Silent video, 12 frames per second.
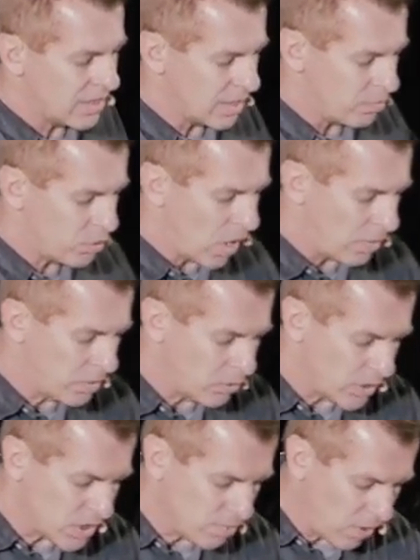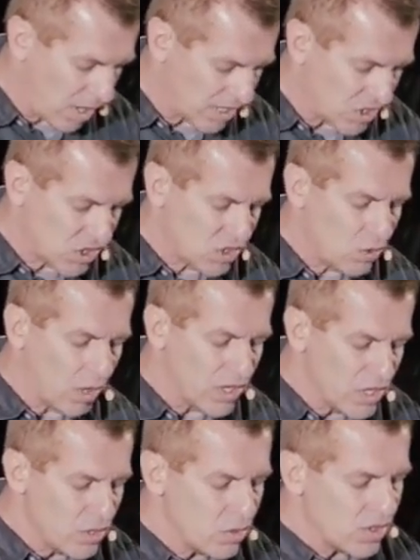The proper response to our
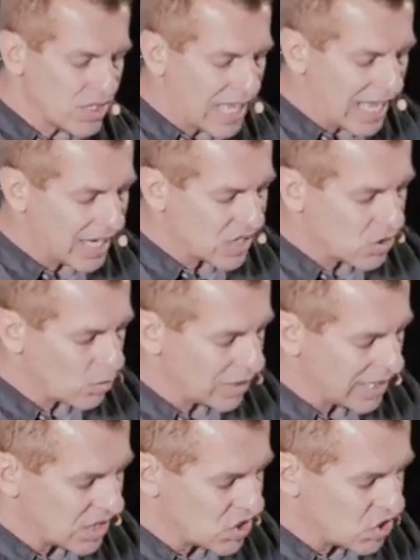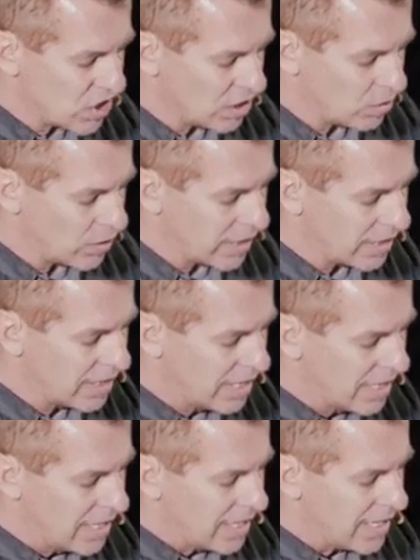new status, really, as children.
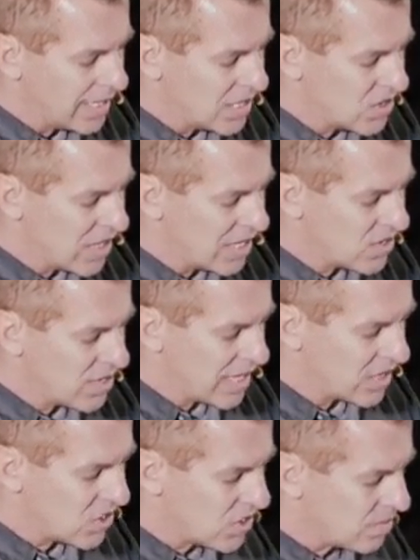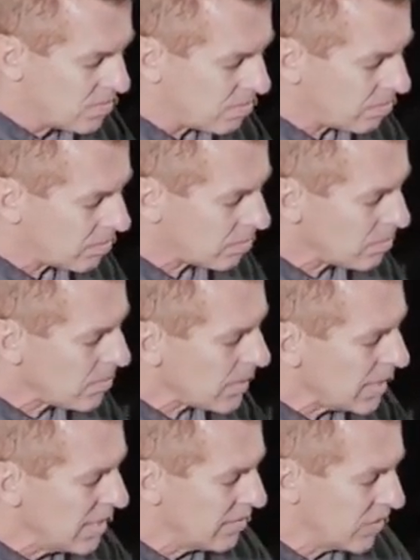And he says this
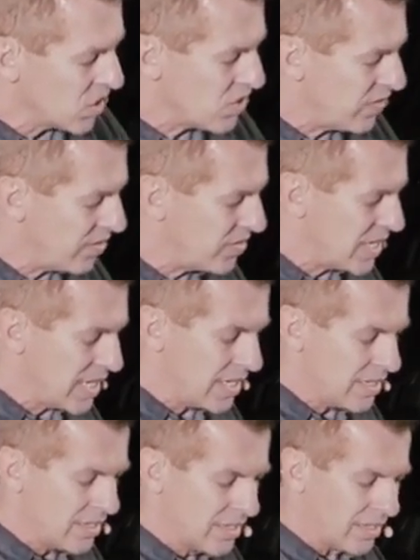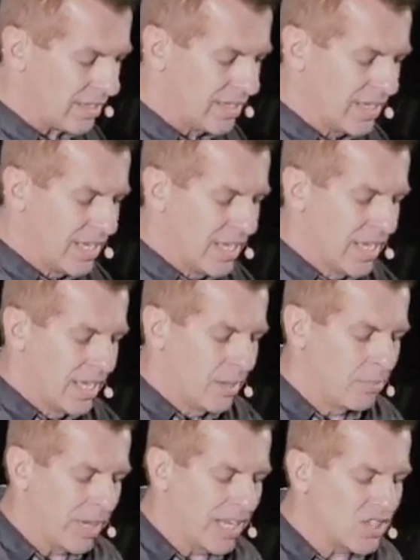in verse 15
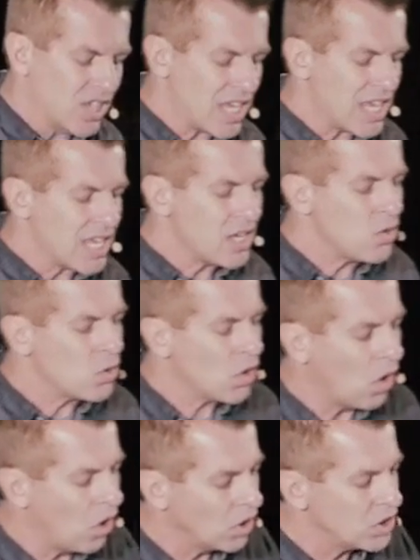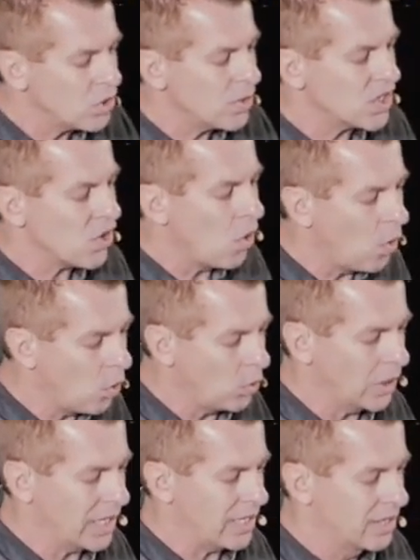But as he who called you is
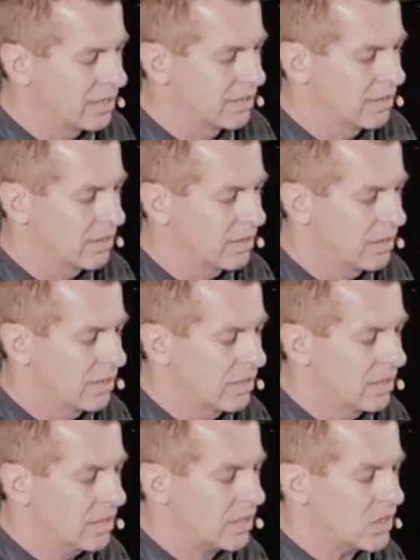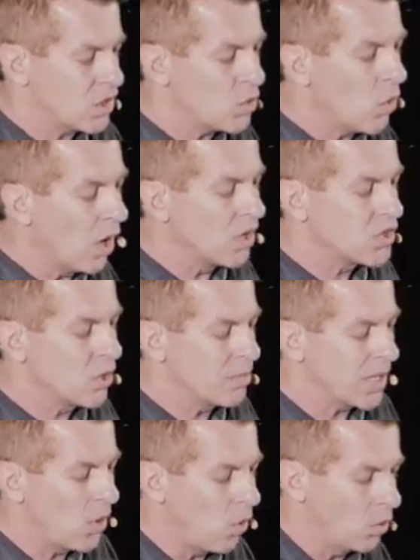holy, you also
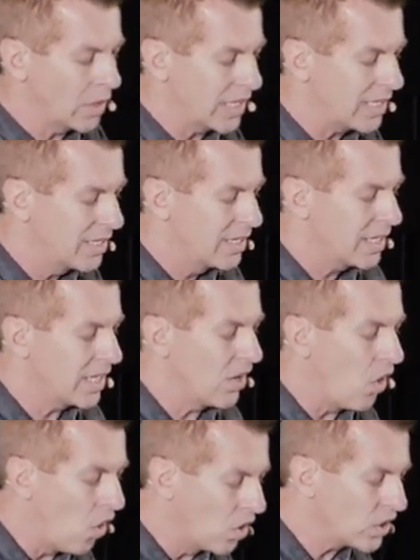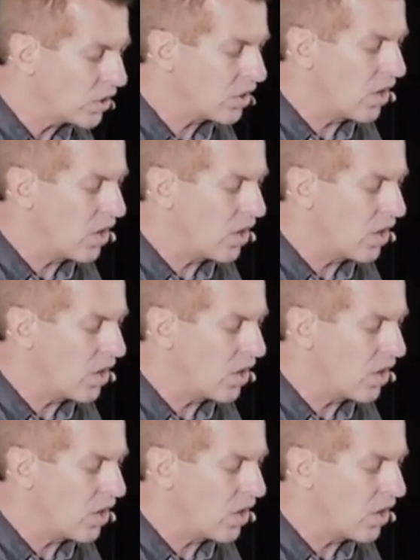be holy in all your